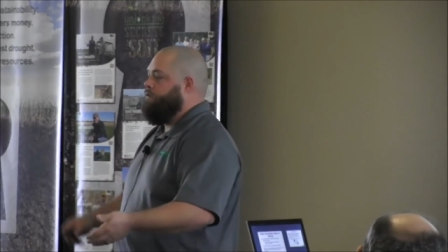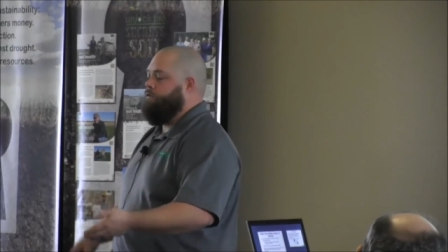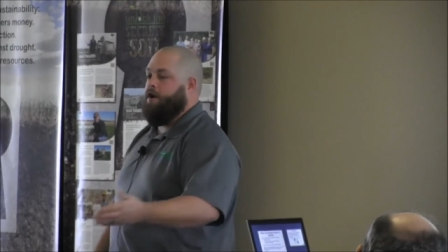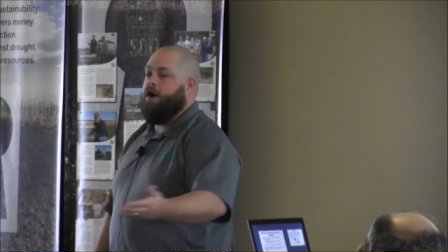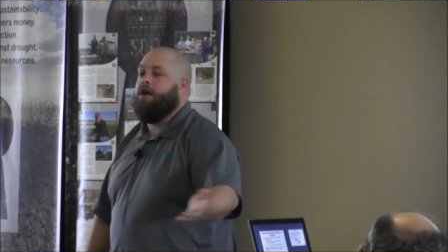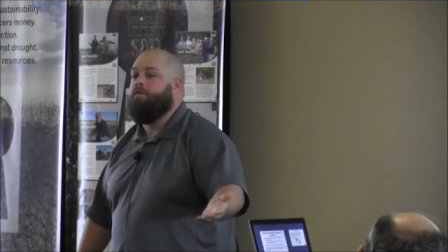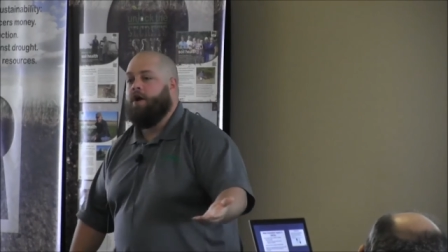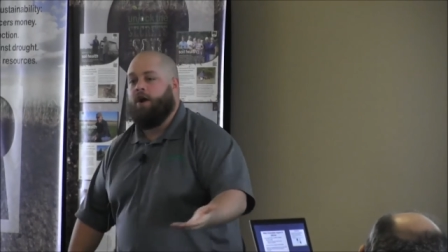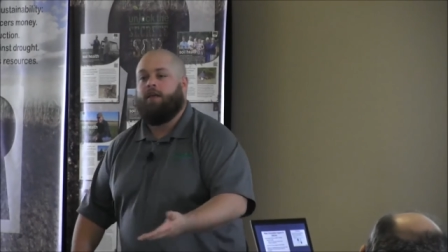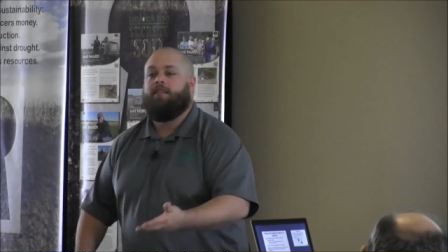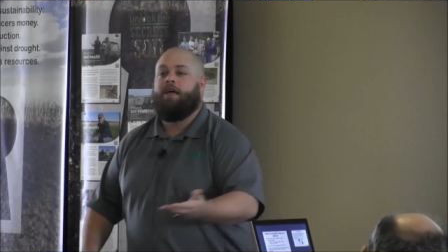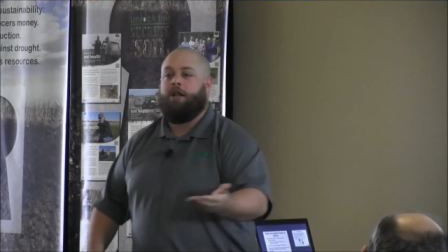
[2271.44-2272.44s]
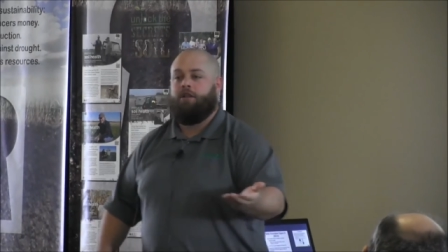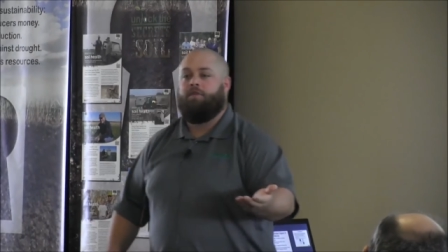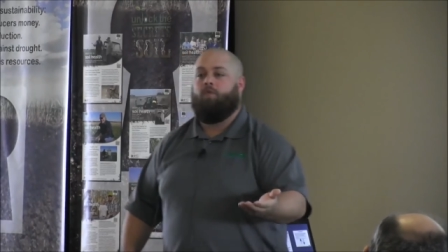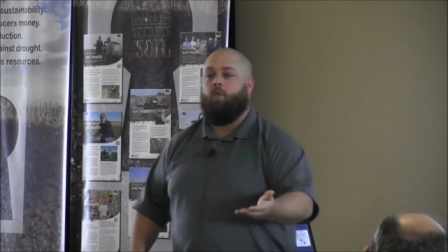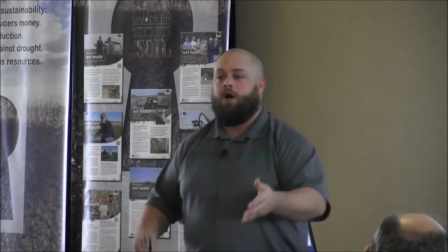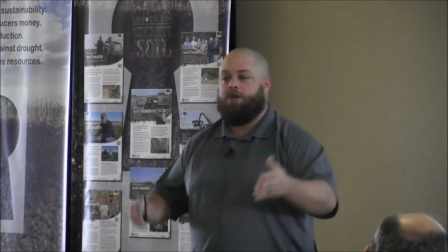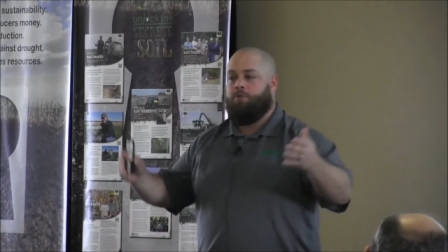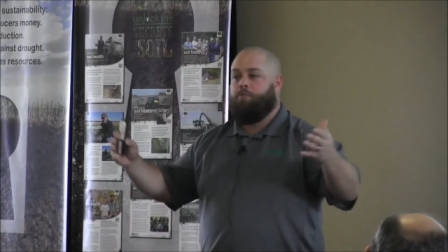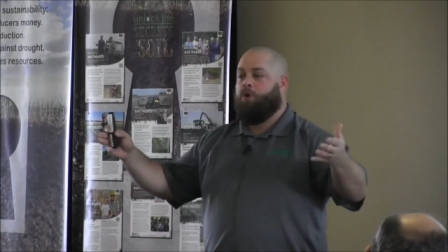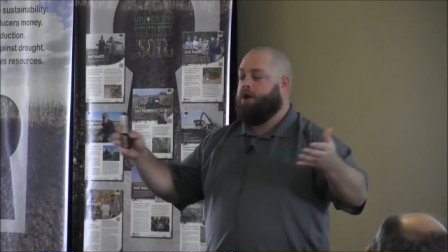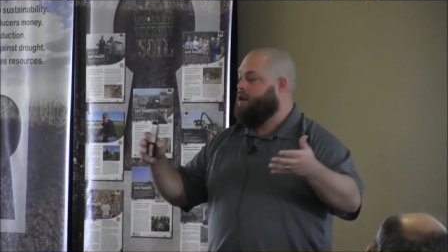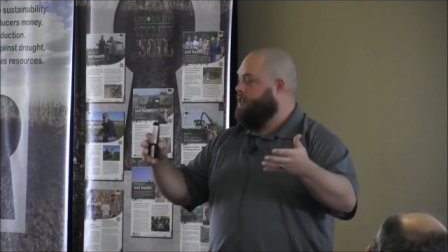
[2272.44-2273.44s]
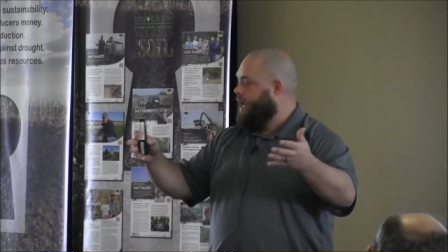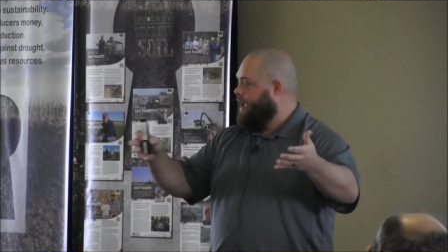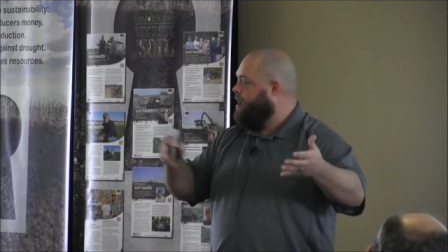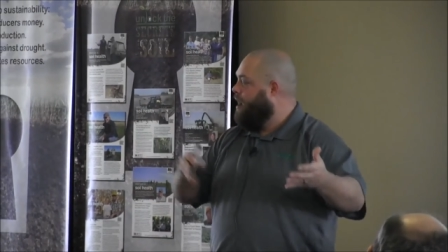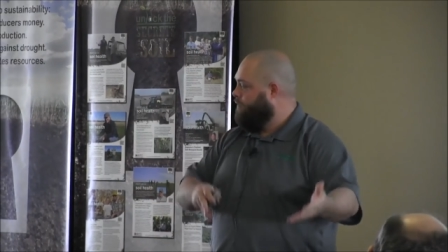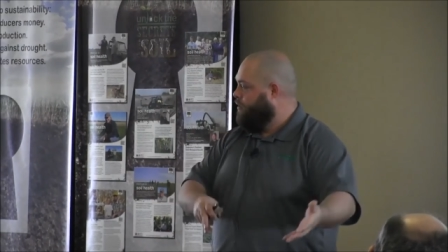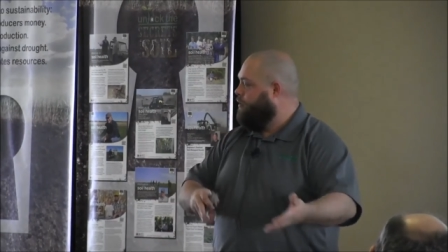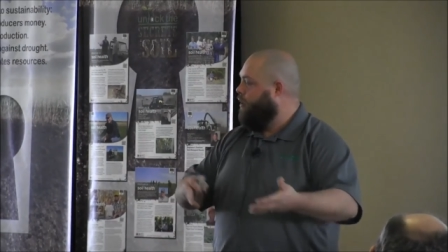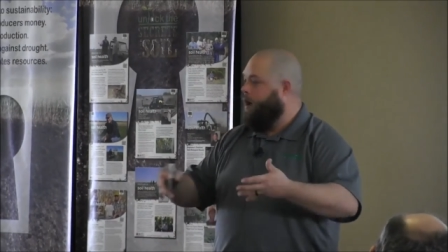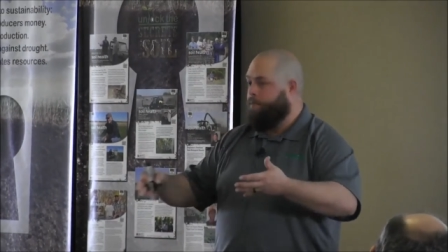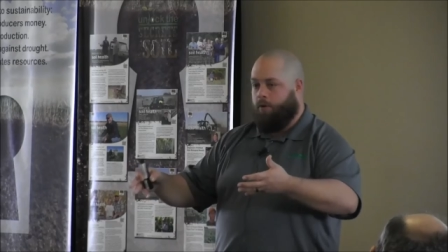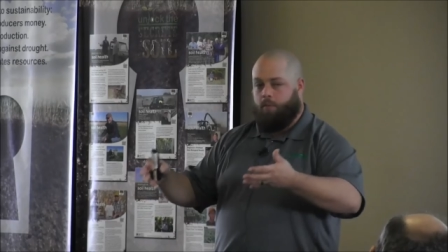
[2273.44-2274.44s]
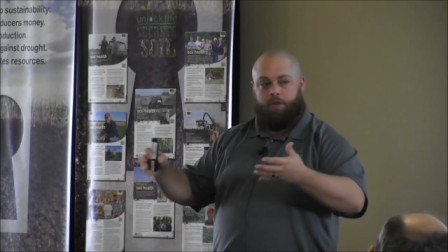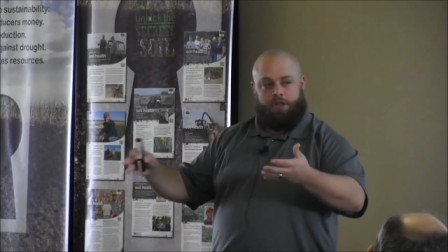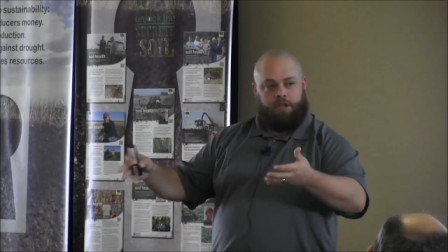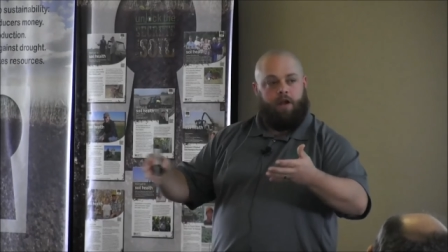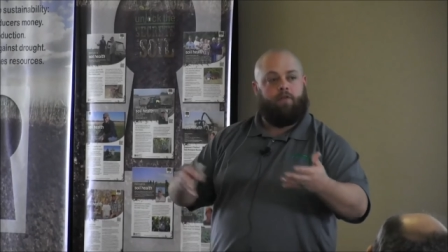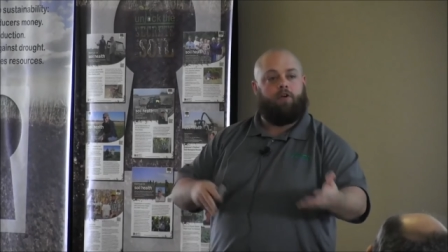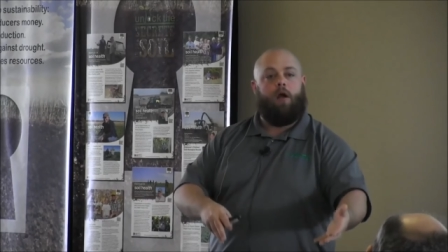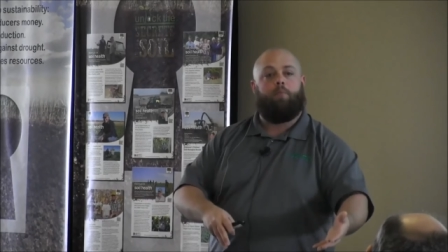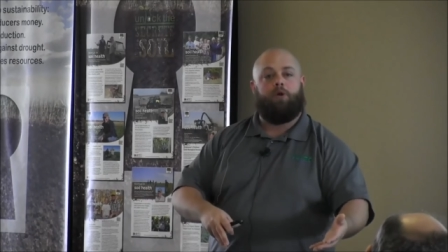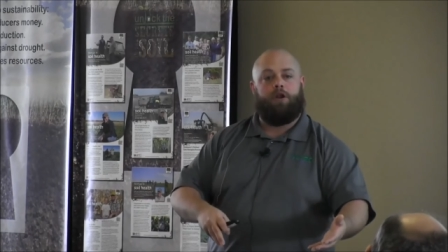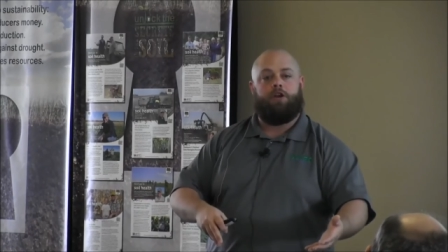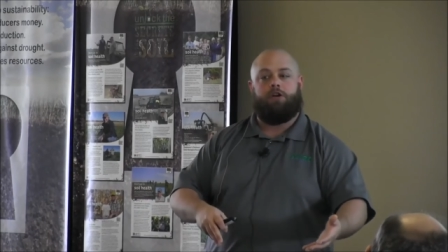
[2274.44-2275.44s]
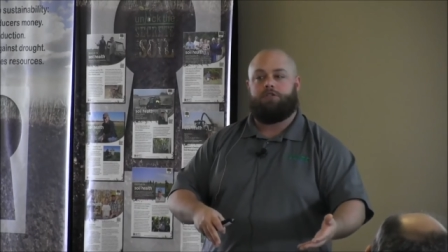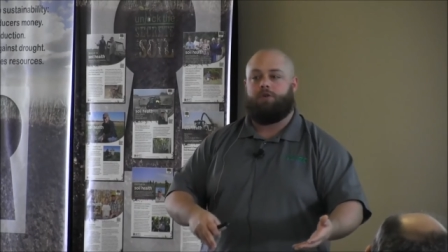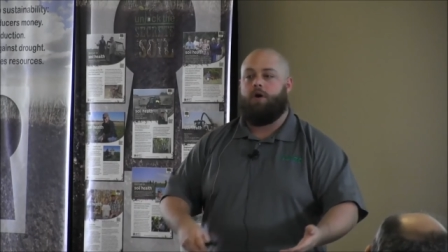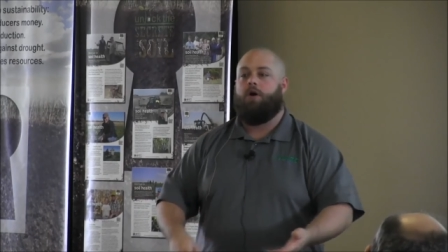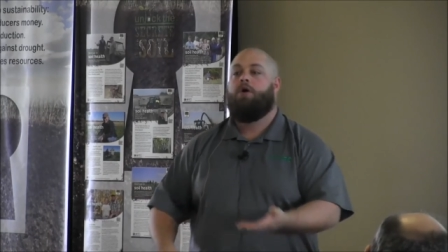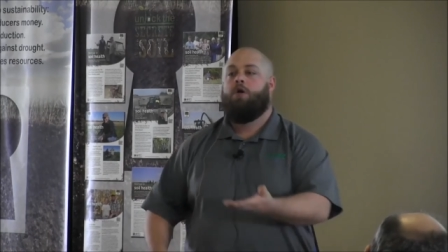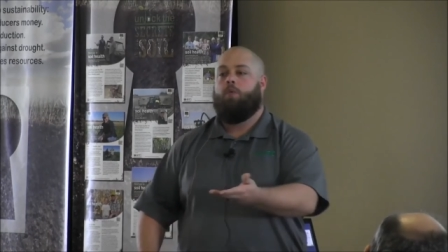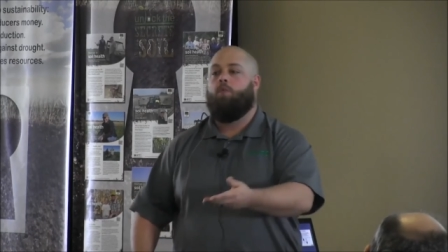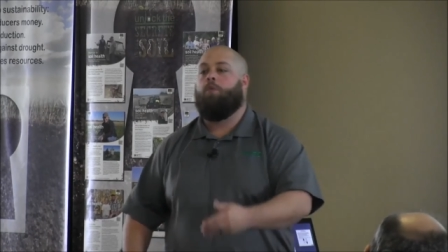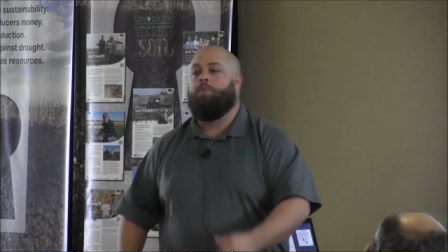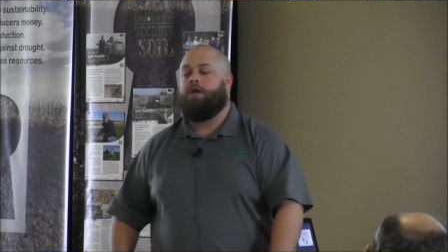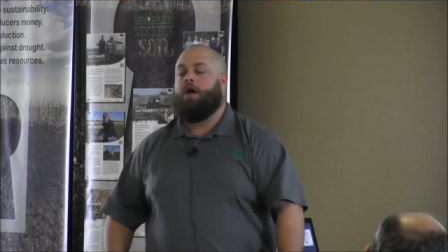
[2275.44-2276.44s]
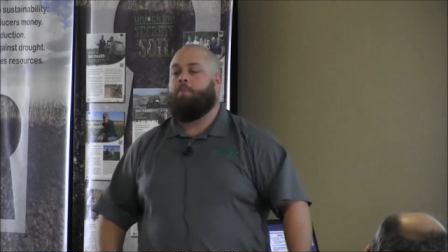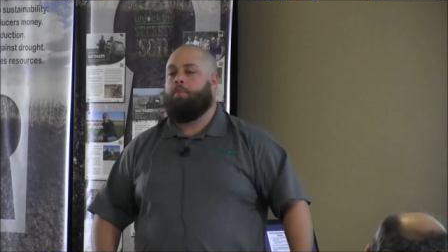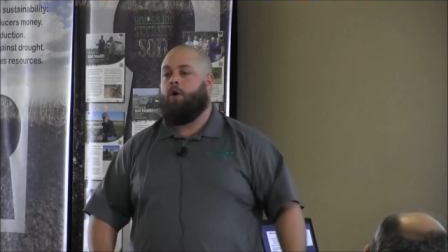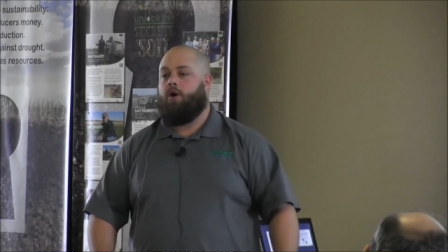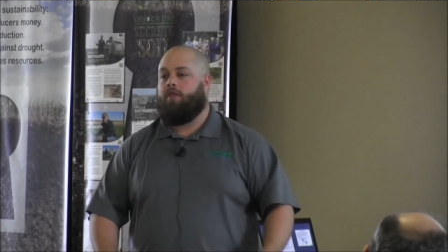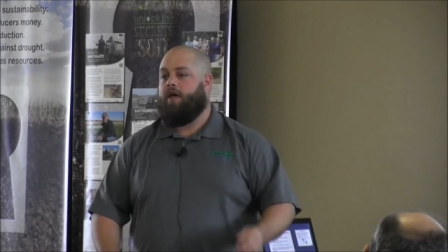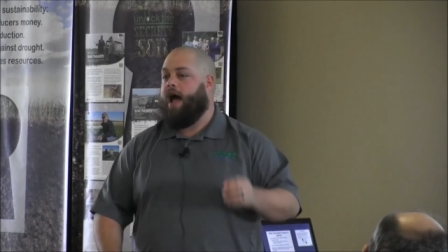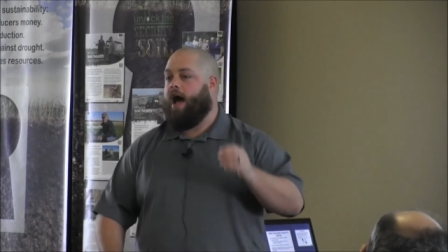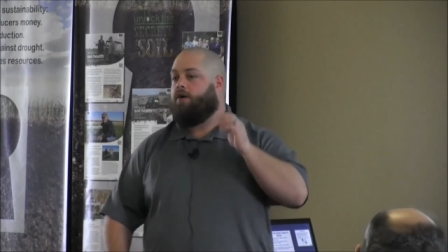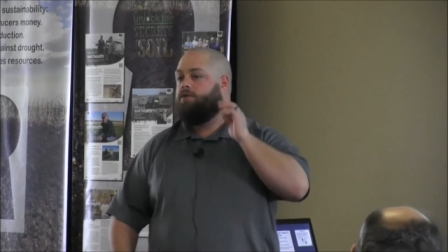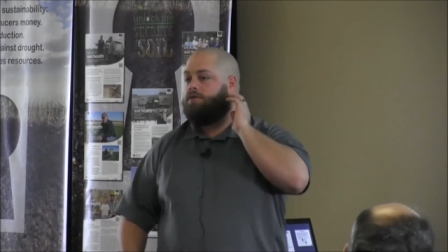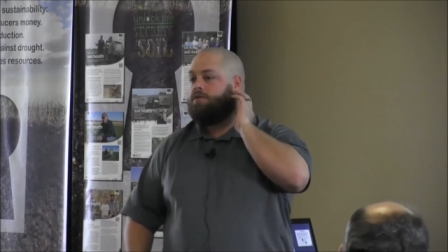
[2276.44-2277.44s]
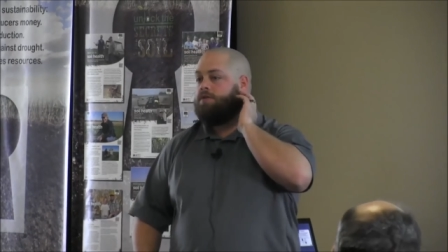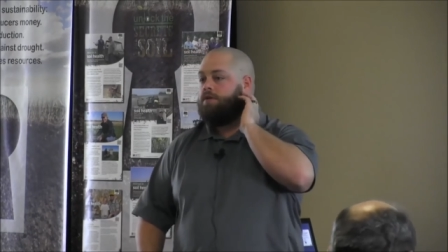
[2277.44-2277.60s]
very, very little of what you put into that cover crop or what the cover crop put into your soil will become part of the house,